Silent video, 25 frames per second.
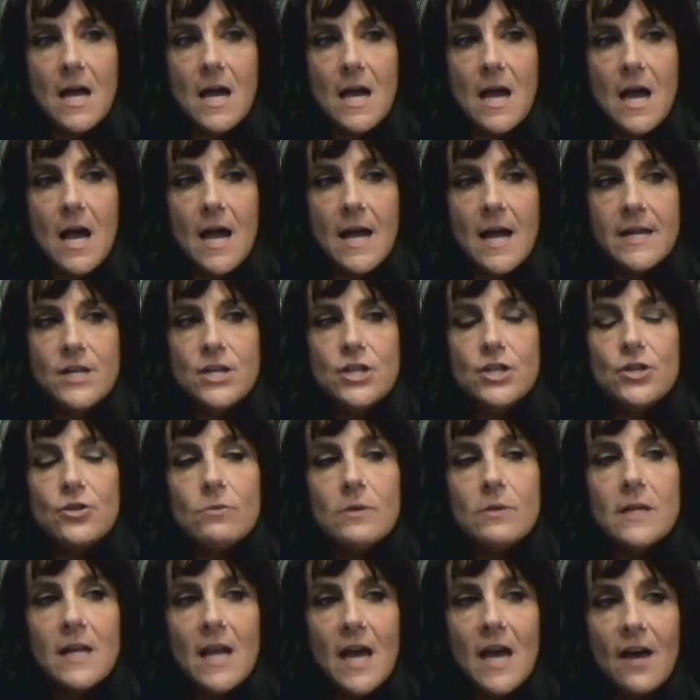I knew
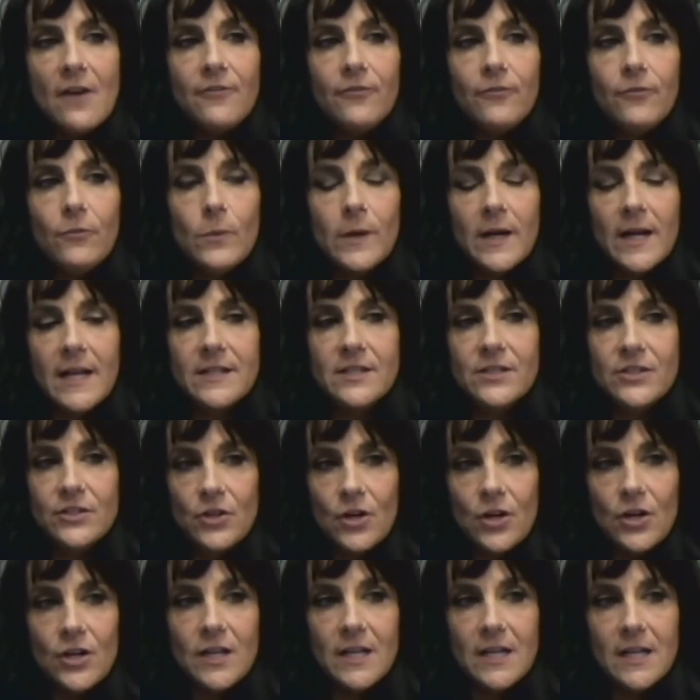enough when I
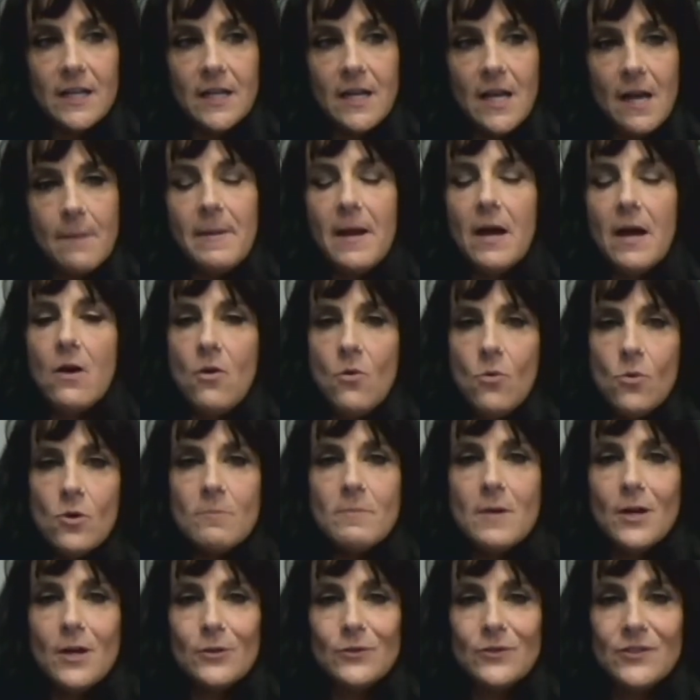started about
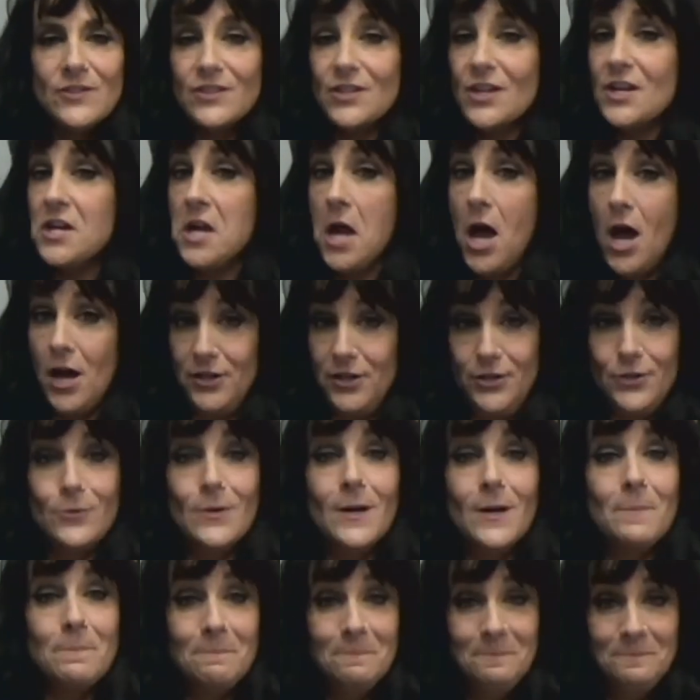hormones to not do
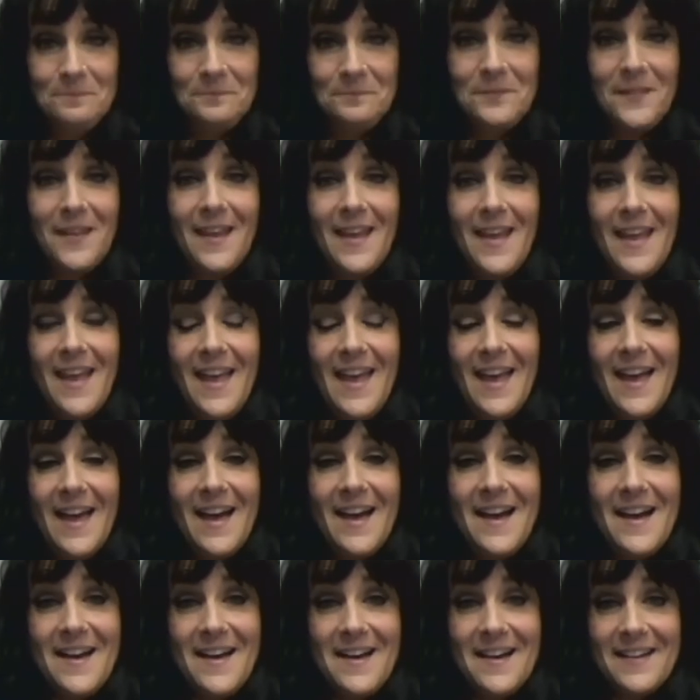them
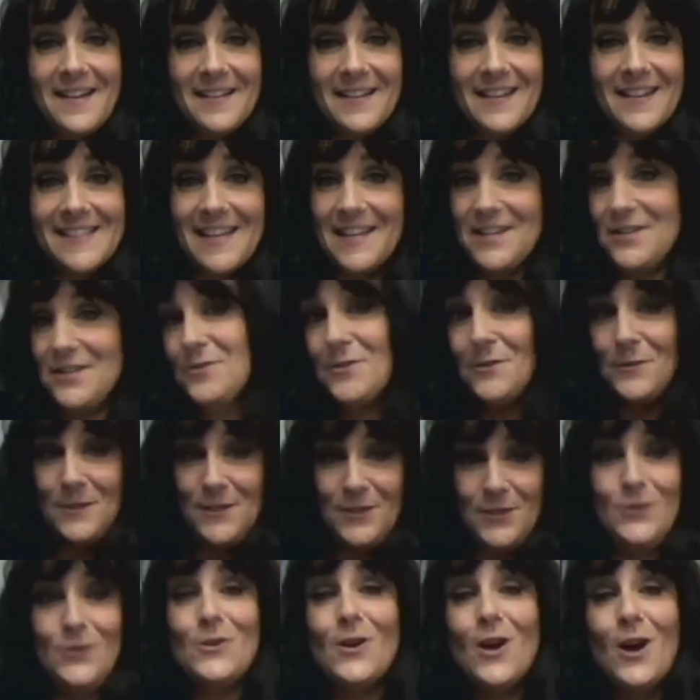because I knew that was
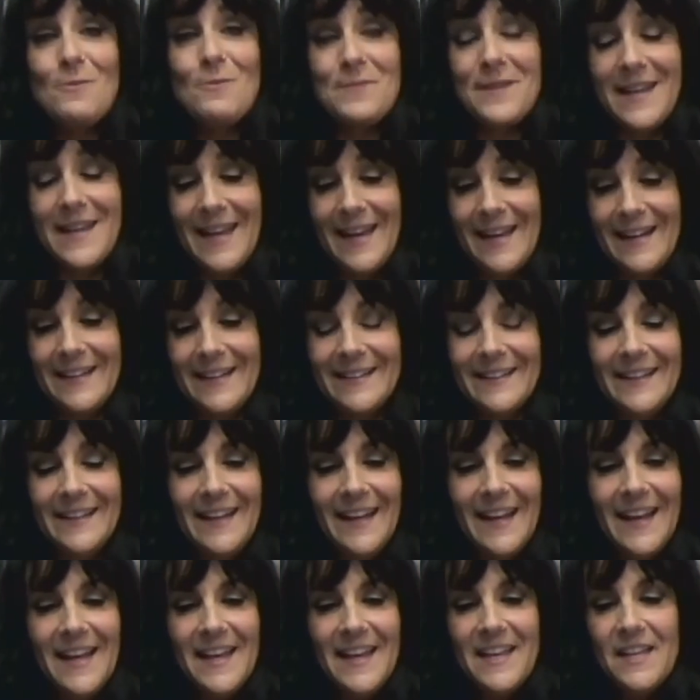too complicated.
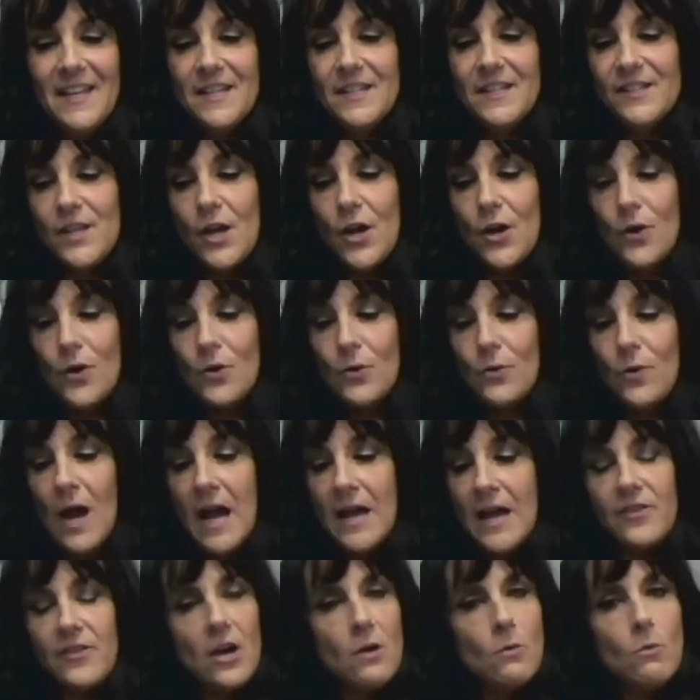So I
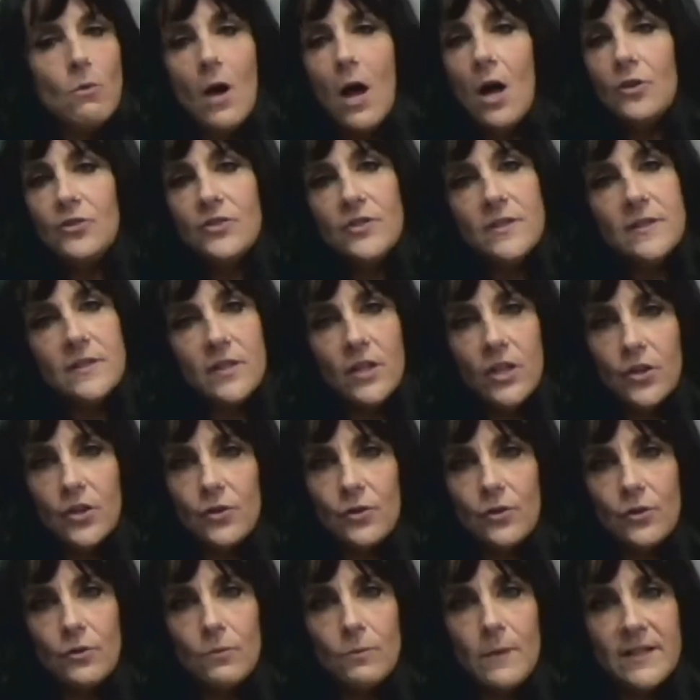thought, well, I'll just
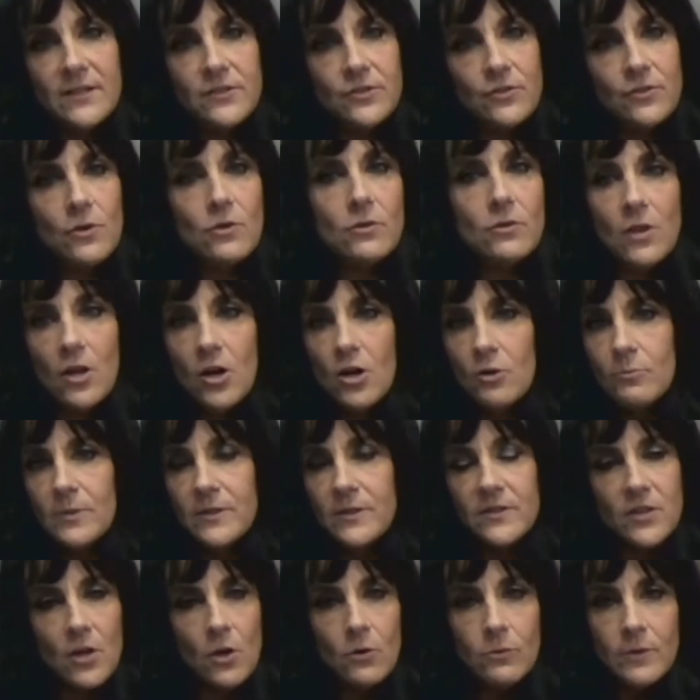cure Western Oklahoma's
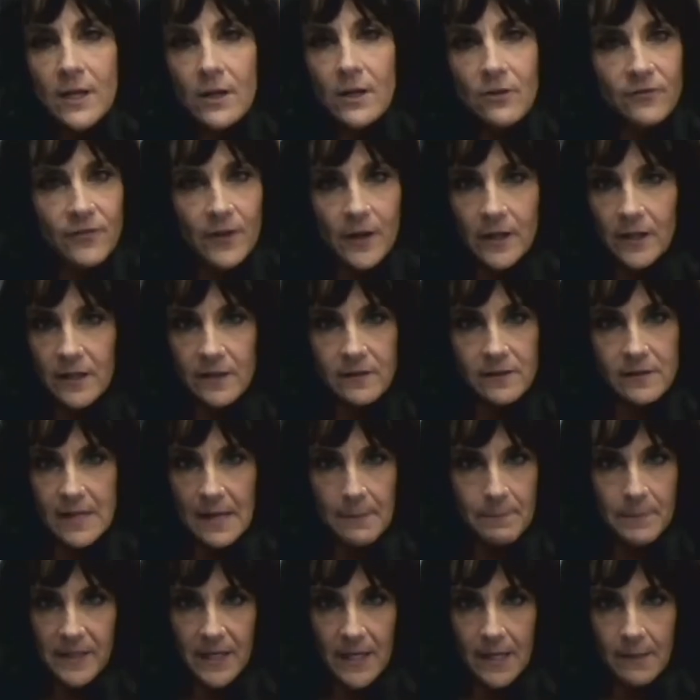toenail fungus
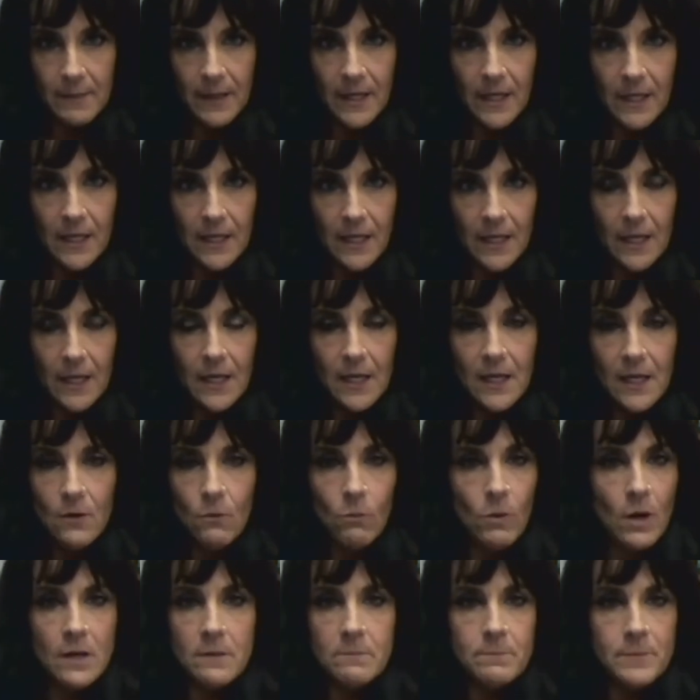epidemic,
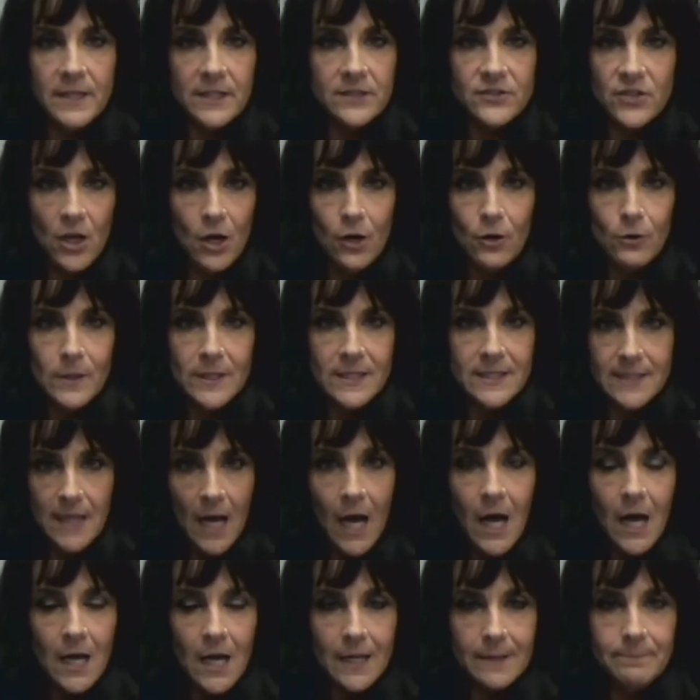one big toe at a
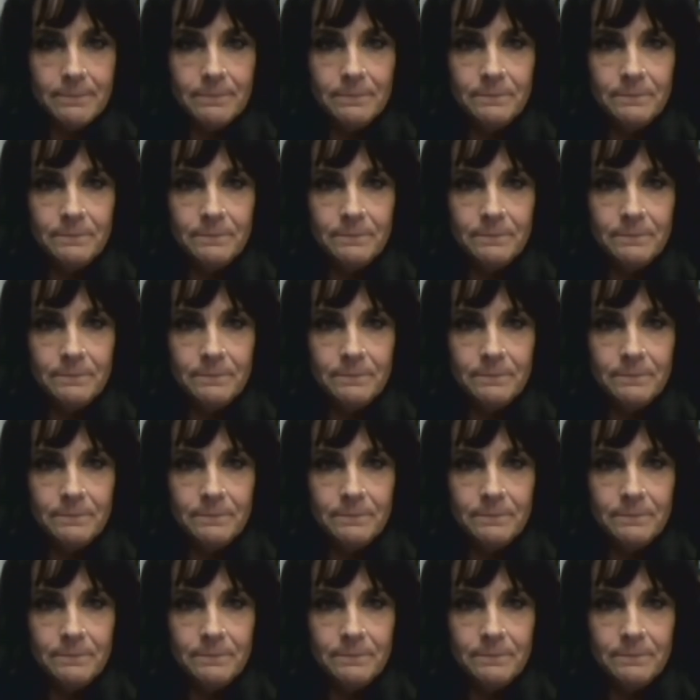time.